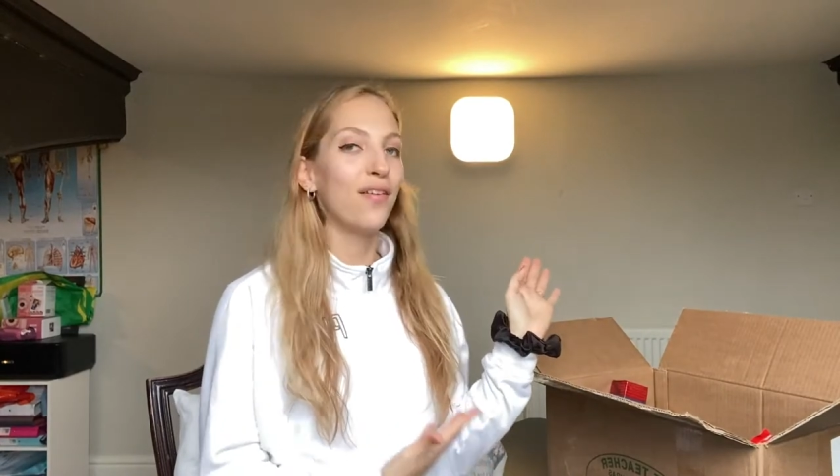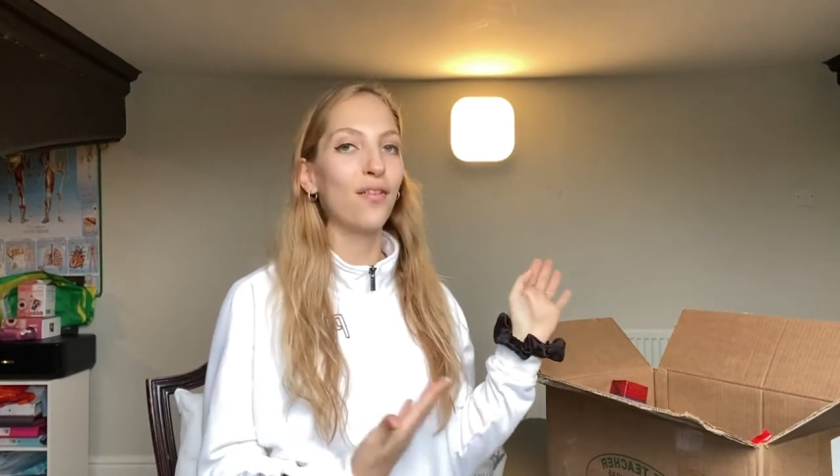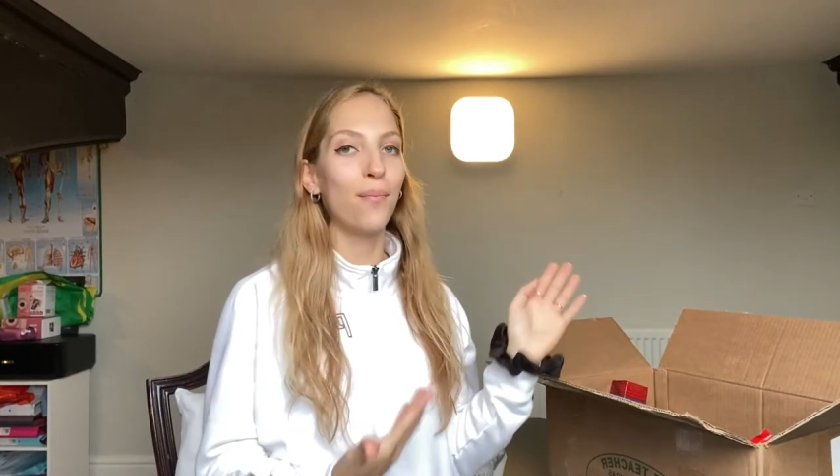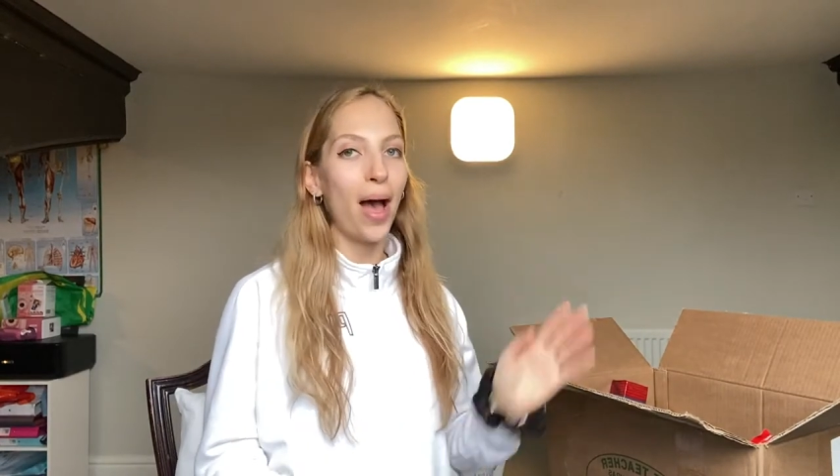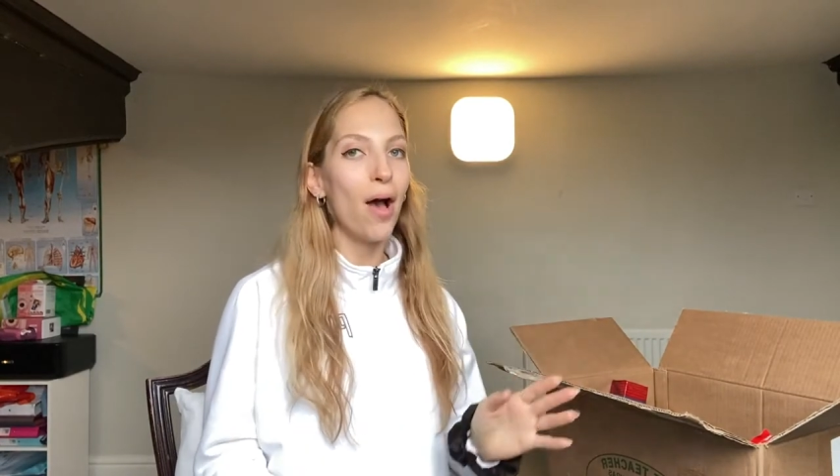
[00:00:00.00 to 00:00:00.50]

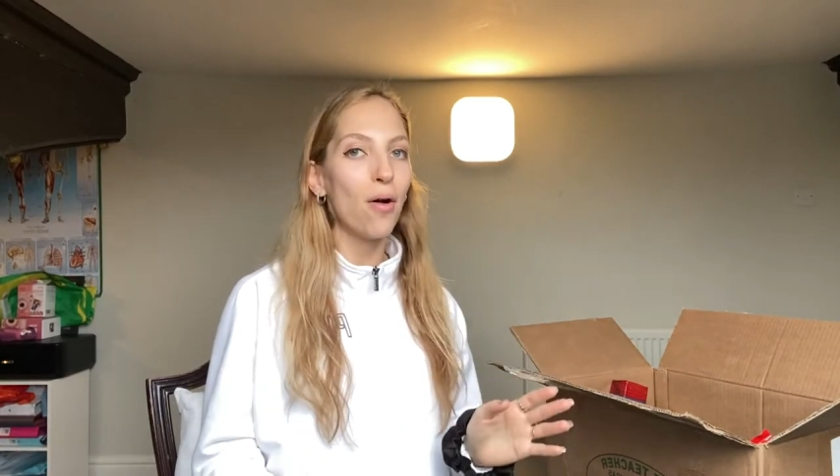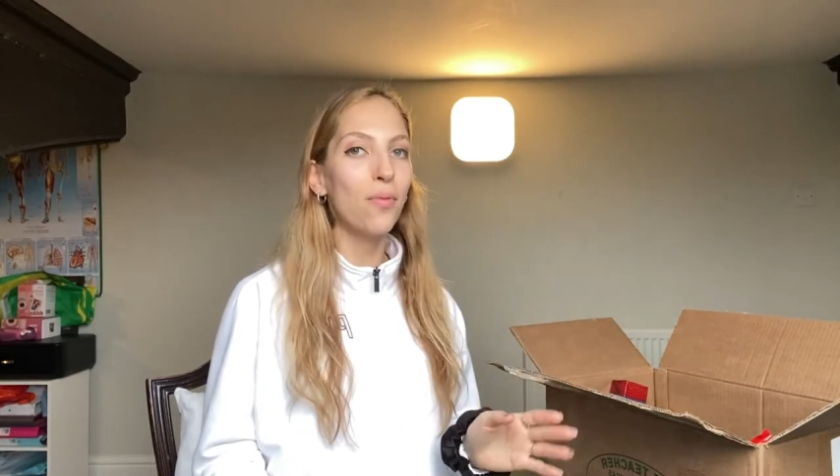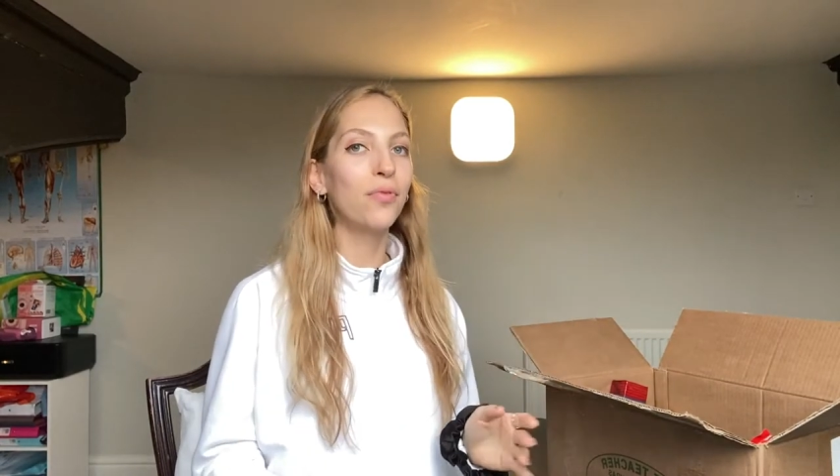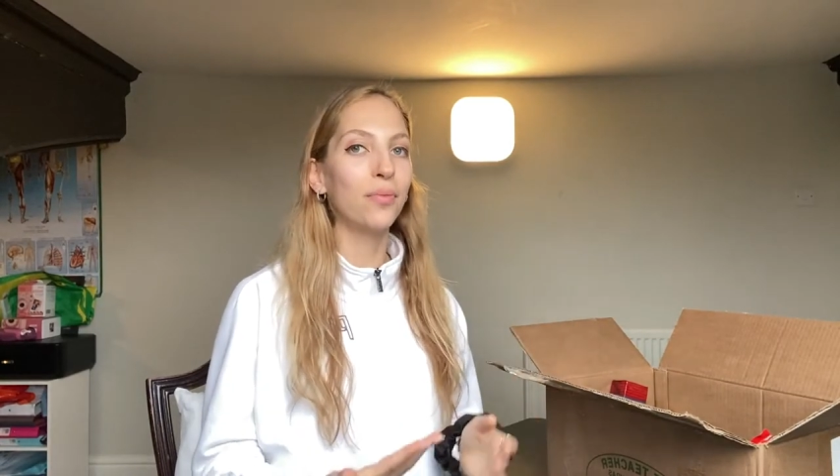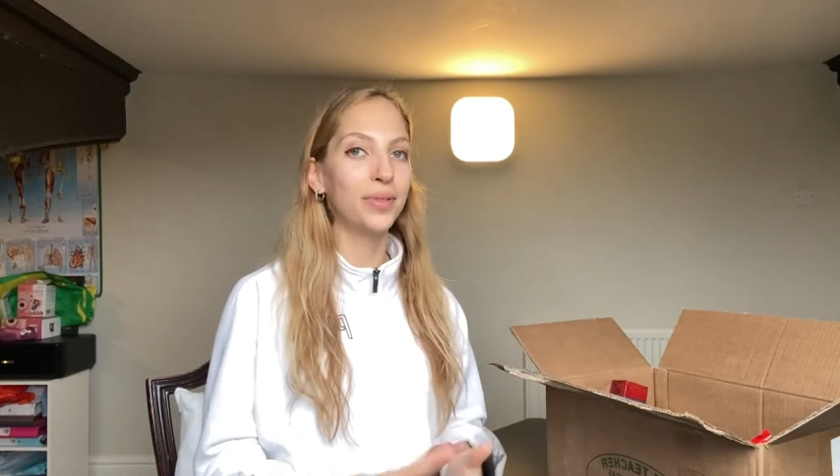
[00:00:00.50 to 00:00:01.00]
from back
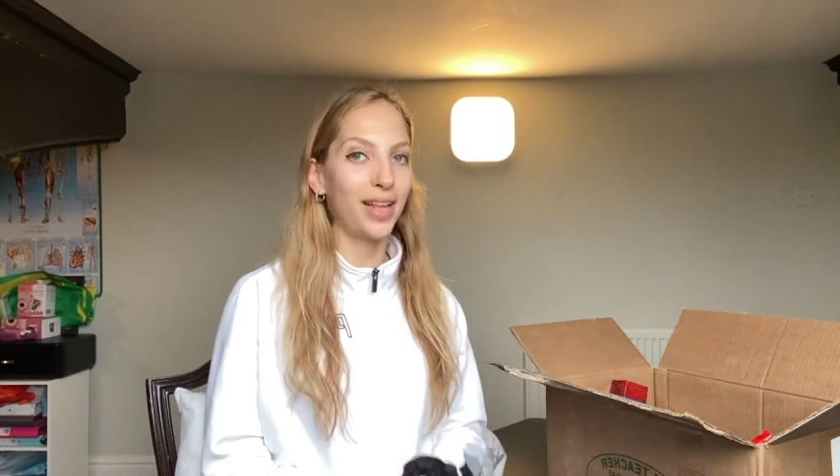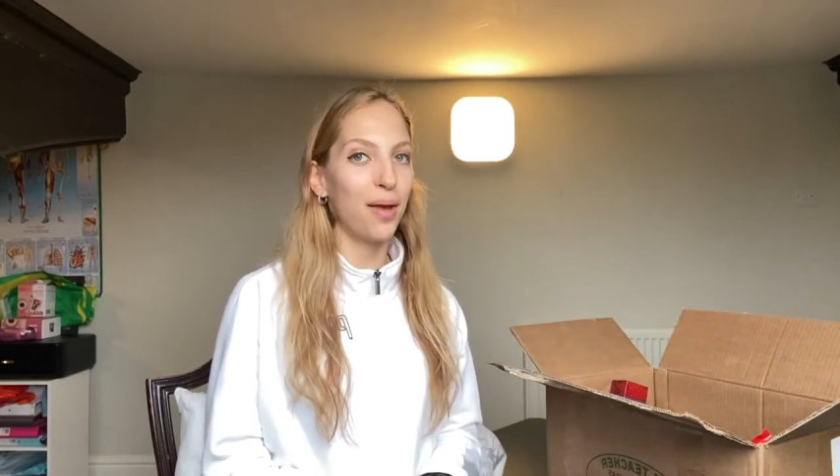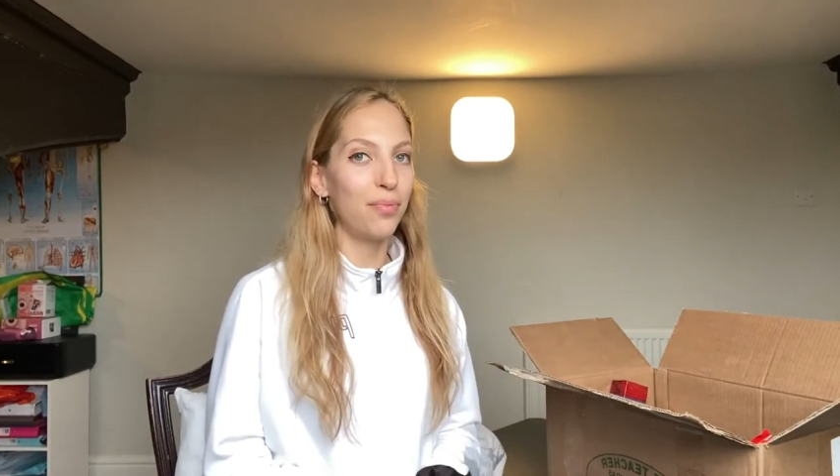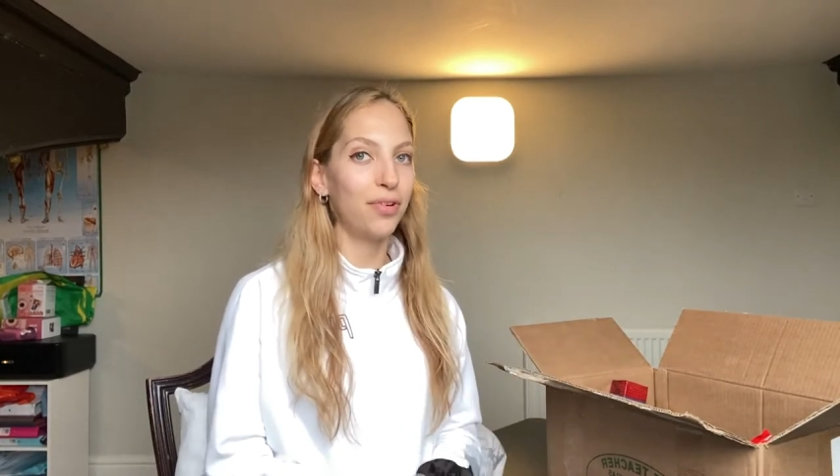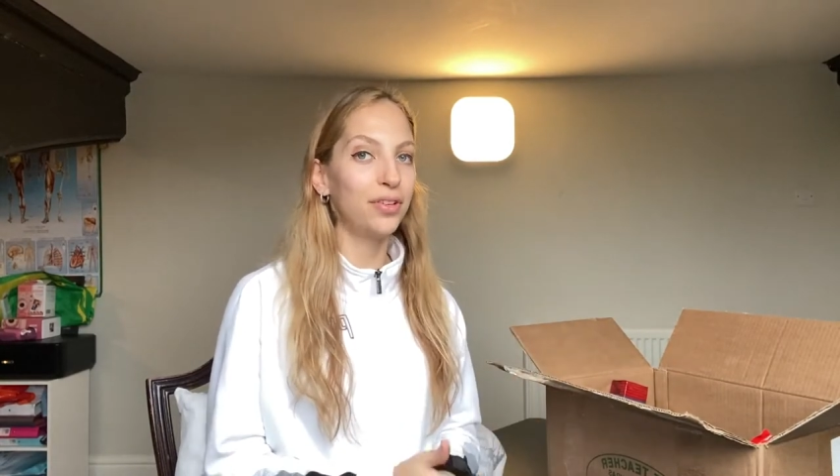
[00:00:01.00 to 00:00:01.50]
home from
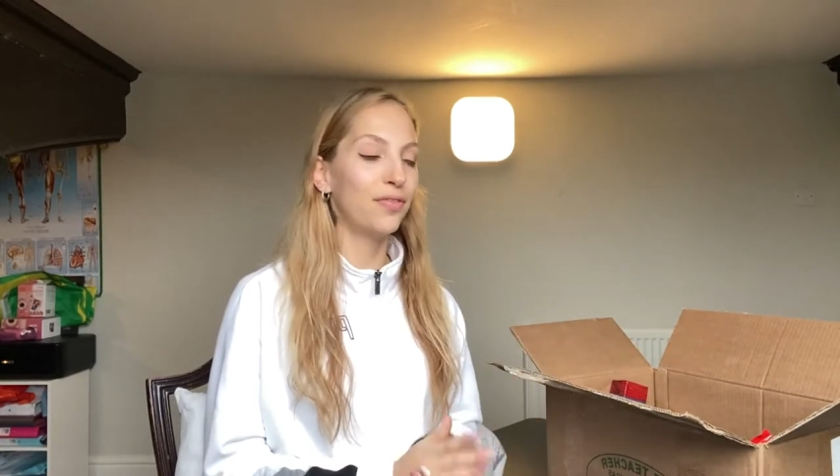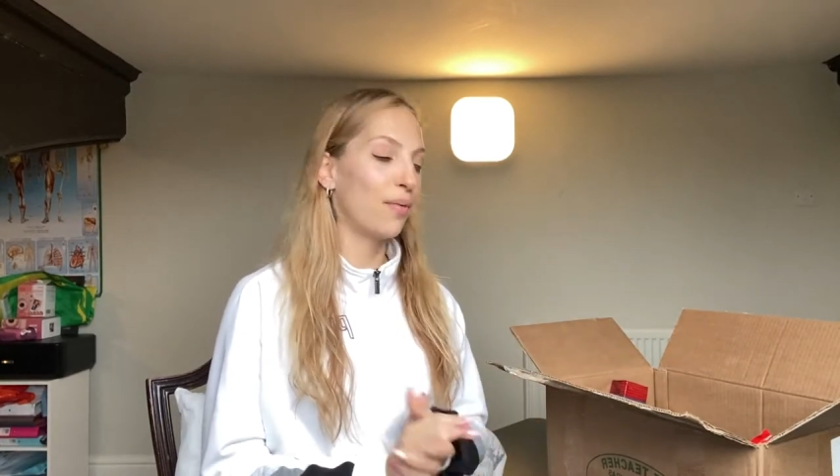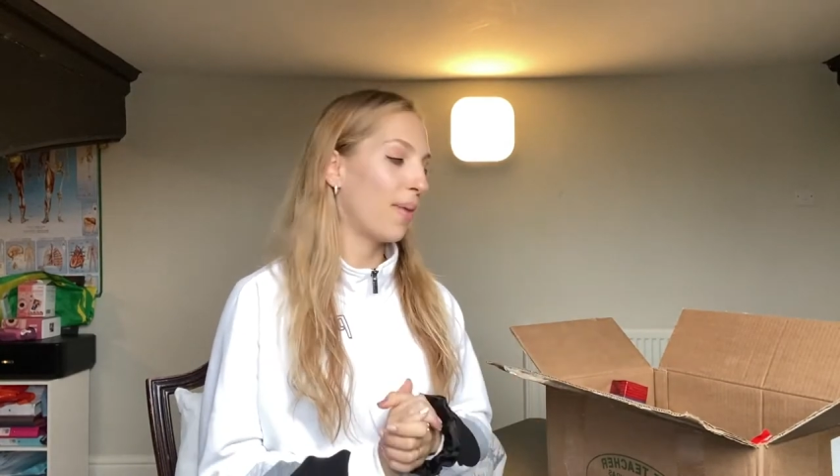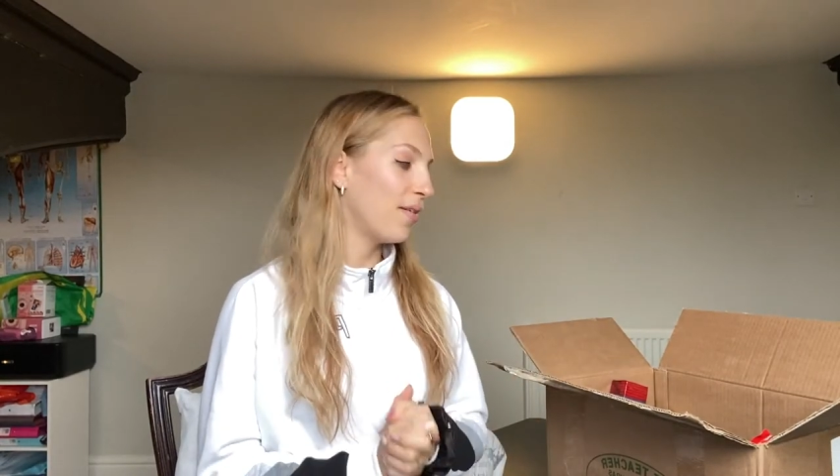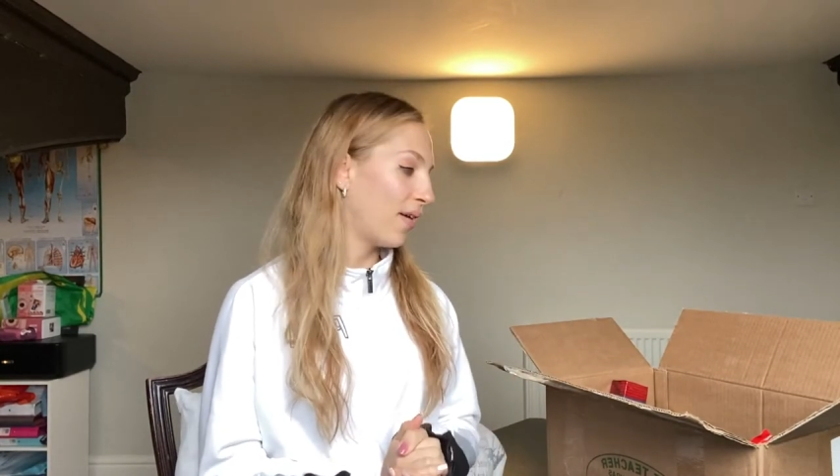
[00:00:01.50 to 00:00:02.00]
Cyprus
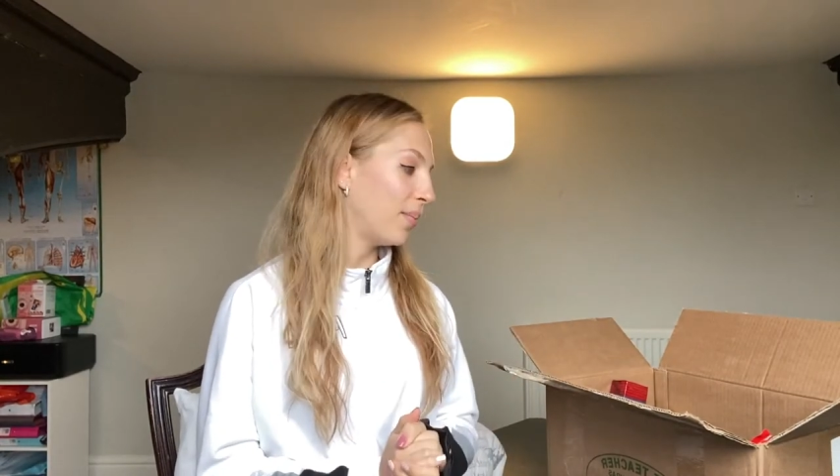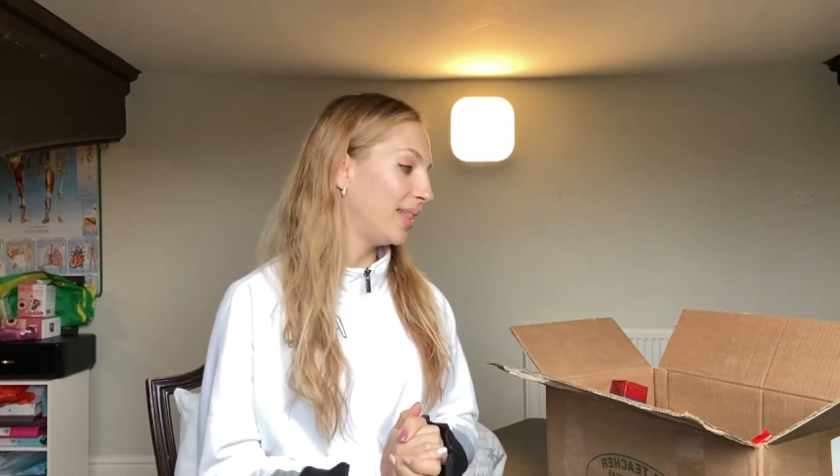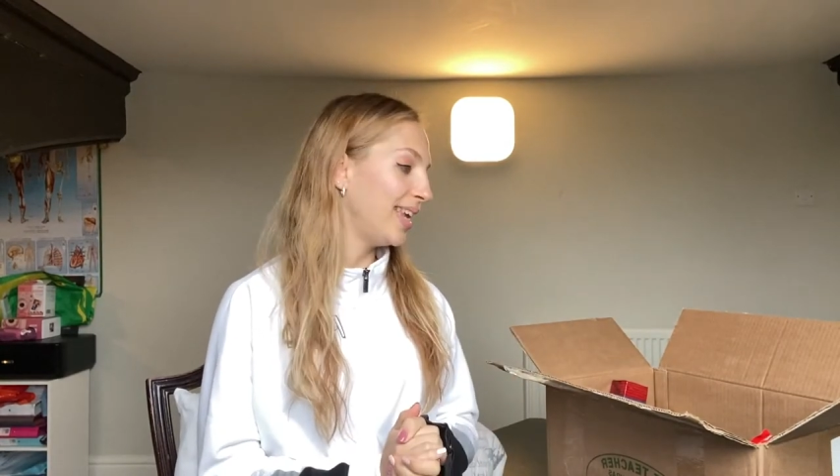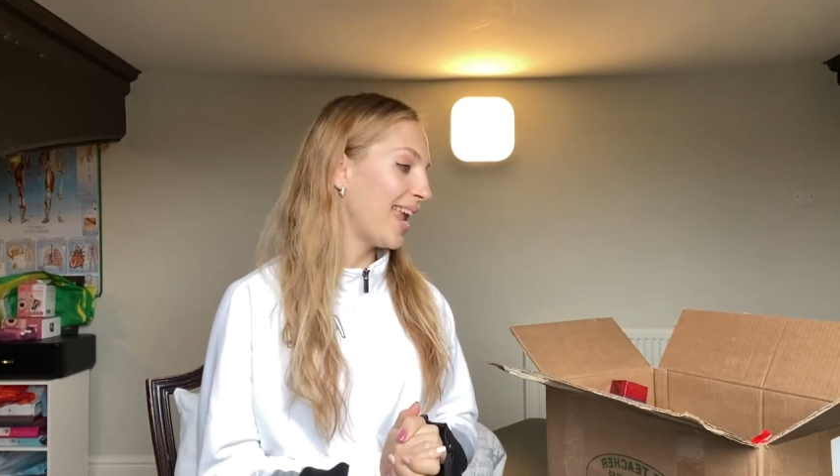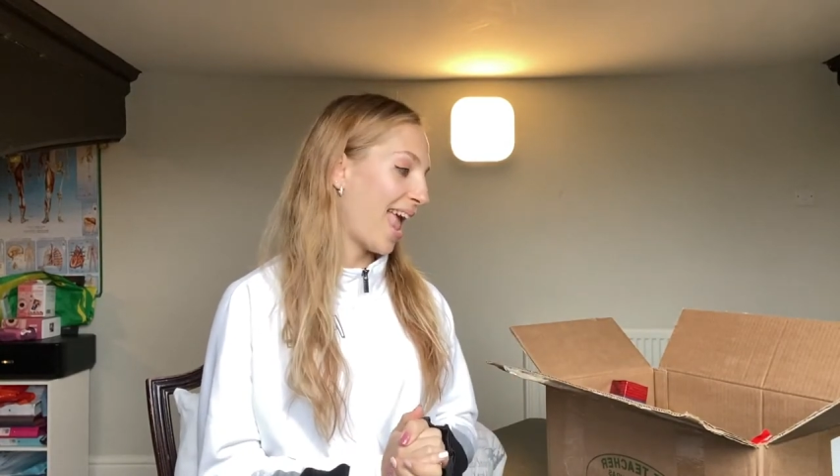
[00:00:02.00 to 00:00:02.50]
from my
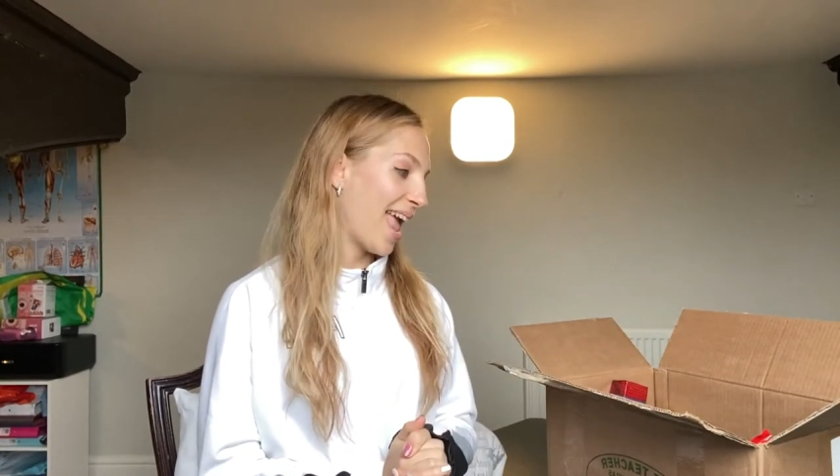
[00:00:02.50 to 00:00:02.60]
family,